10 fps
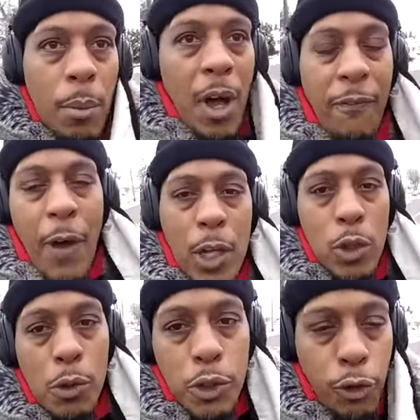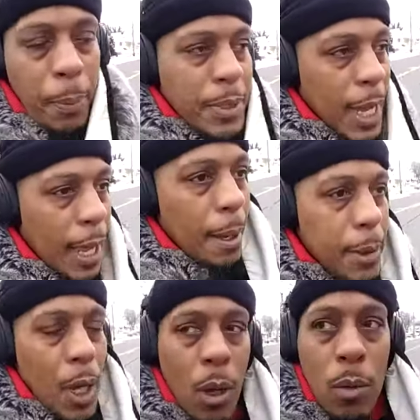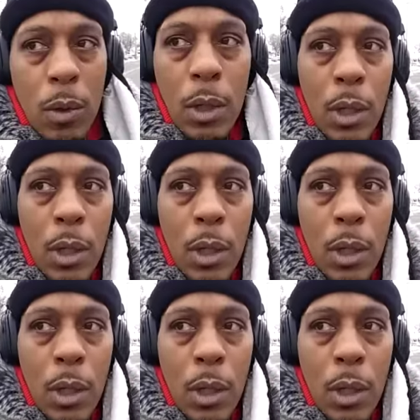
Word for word: Motherfuckers on trip time, yo.